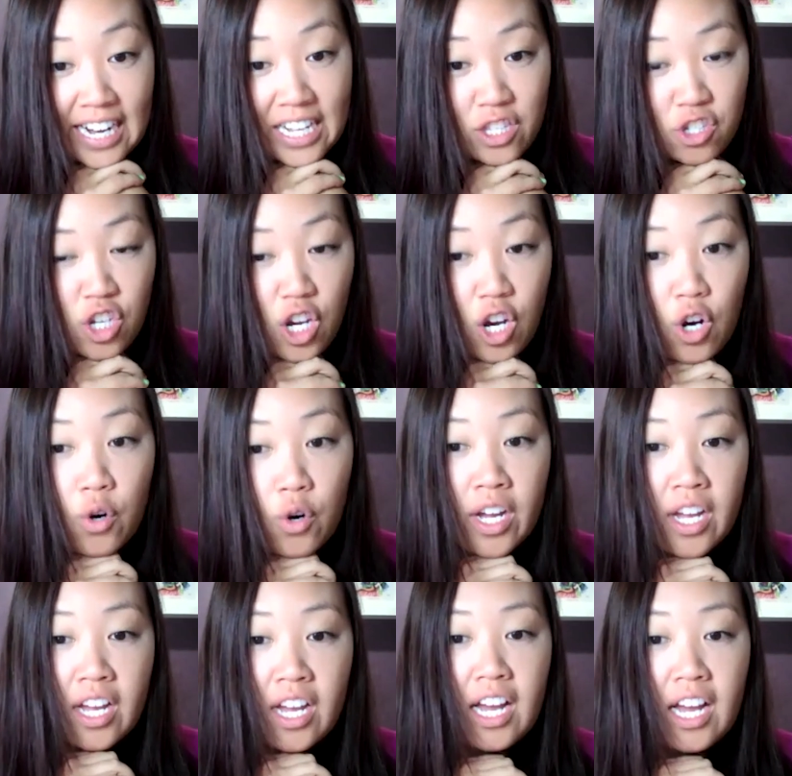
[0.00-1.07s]
And so
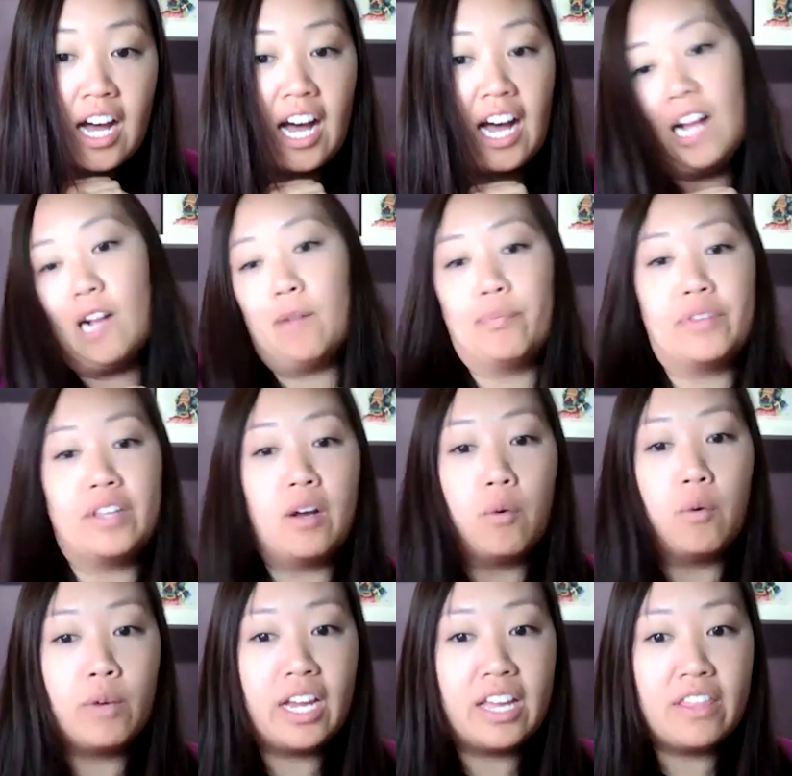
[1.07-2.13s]
um,
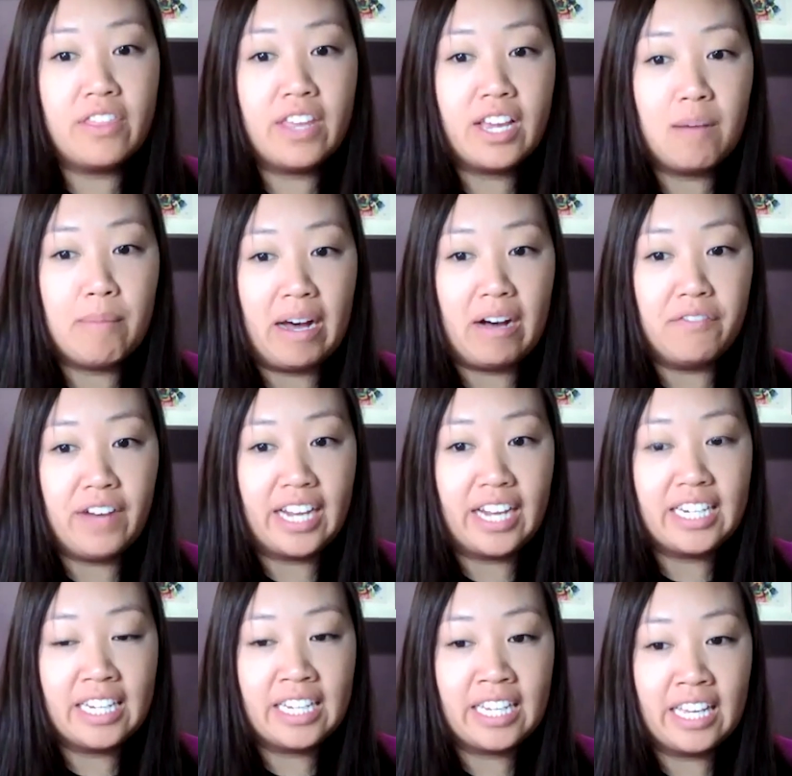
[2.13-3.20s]
when I think about
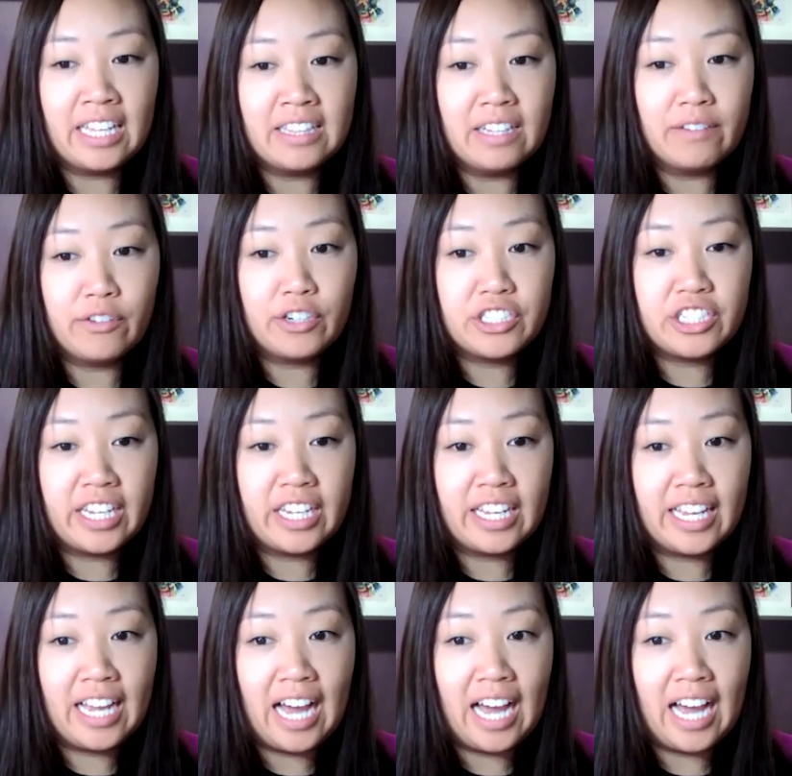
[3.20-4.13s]
finding and leveraging